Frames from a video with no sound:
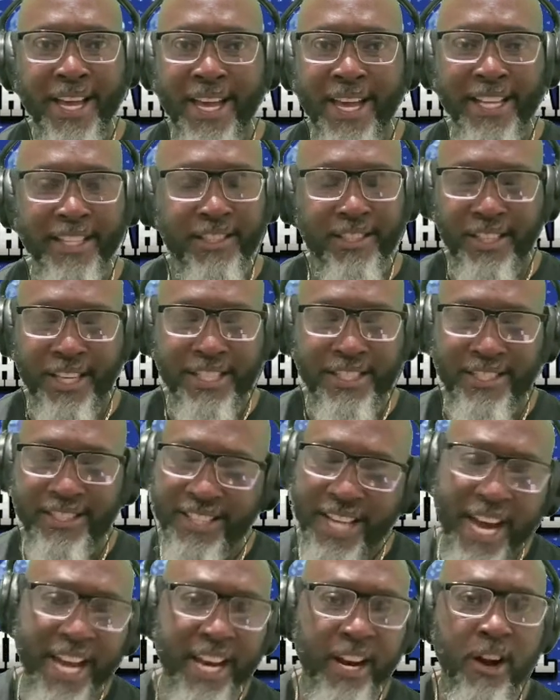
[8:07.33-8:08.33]
It's it's
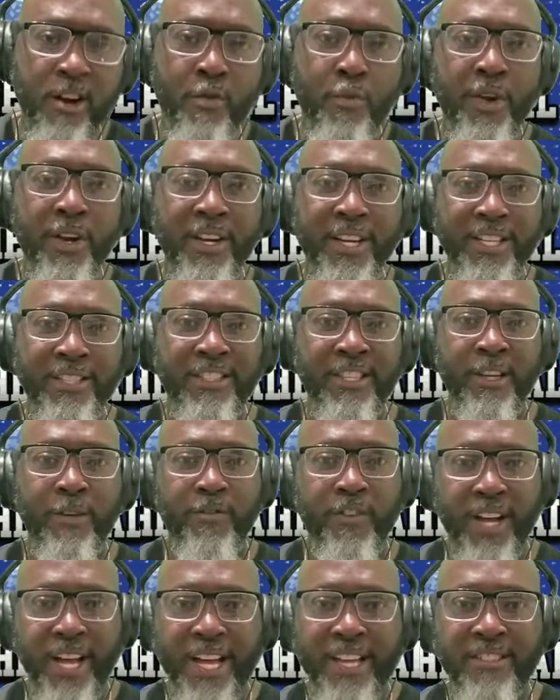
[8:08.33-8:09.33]
not
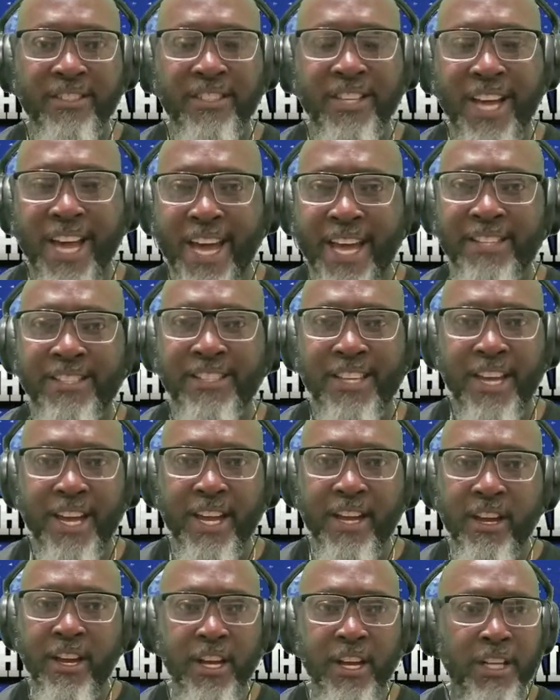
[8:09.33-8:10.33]
unrealistic for us to ask
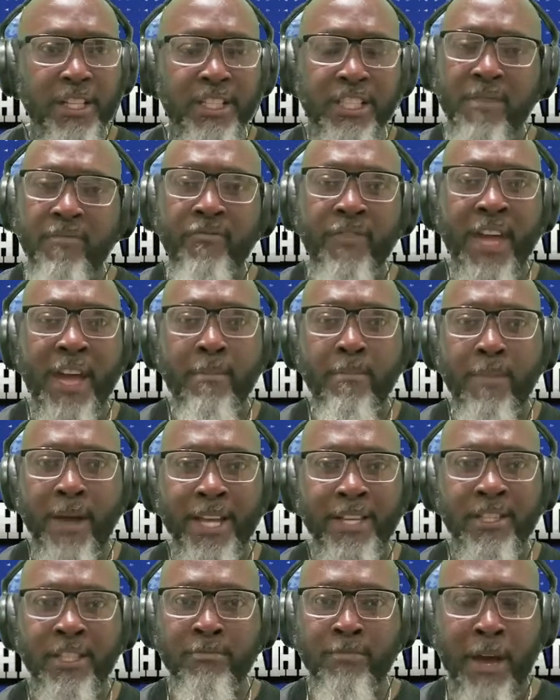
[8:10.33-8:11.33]
that. Some fan
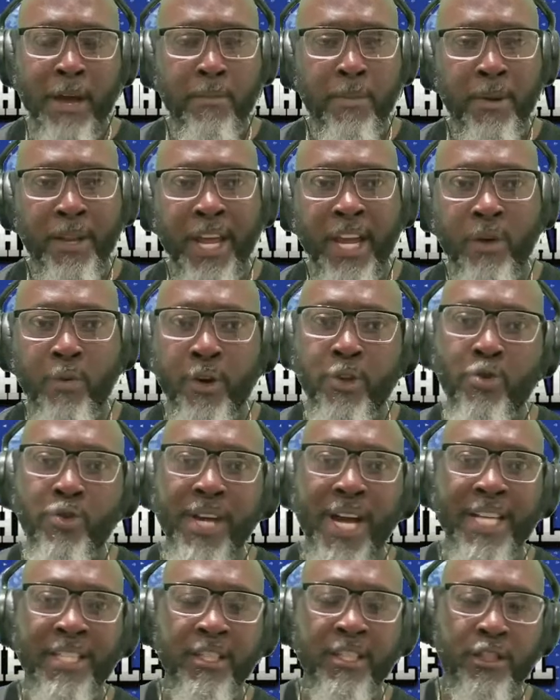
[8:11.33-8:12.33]
bases might be like, "Well, you
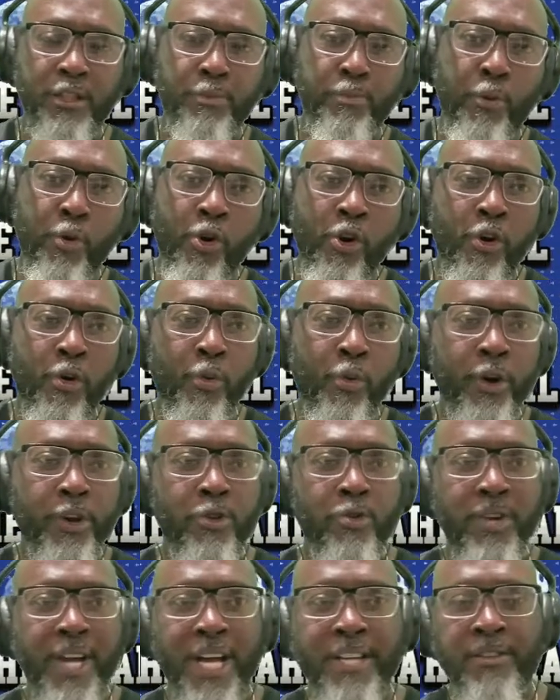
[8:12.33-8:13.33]
guys are spoiled. Well,
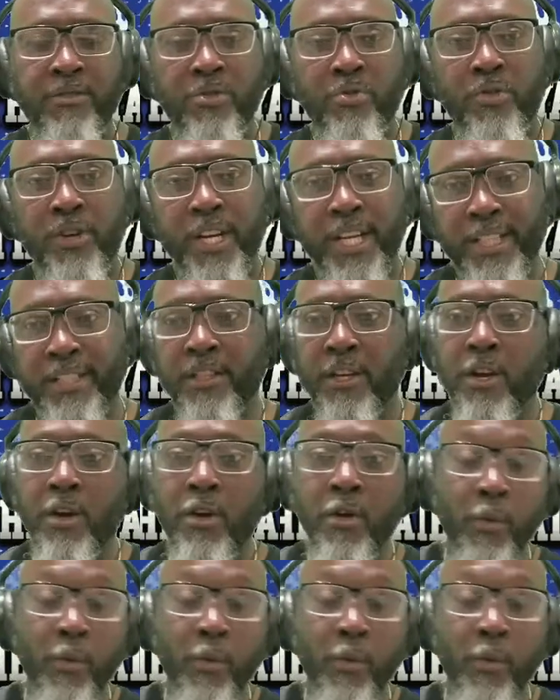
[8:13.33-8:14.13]
you guys are doing this."